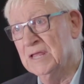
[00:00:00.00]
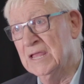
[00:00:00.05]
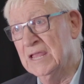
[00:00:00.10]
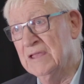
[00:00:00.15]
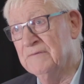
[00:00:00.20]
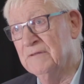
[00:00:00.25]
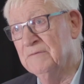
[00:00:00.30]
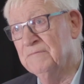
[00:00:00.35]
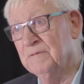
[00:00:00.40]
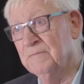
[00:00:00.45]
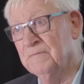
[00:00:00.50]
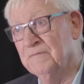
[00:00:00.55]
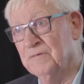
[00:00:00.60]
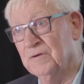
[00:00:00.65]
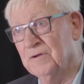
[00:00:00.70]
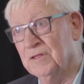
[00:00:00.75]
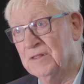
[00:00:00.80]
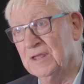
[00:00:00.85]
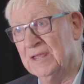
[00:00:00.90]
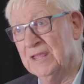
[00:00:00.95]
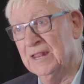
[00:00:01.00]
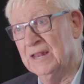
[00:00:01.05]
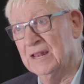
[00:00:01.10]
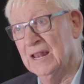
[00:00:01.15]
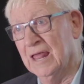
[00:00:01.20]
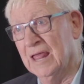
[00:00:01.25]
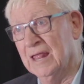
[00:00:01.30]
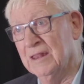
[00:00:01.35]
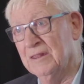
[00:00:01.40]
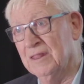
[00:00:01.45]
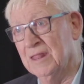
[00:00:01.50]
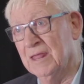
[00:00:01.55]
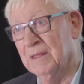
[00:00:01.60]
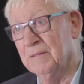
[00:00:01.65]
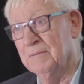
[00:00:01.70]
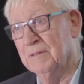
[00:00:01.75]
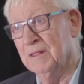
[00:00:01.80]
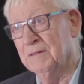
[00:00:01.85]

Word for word: even from further inland there,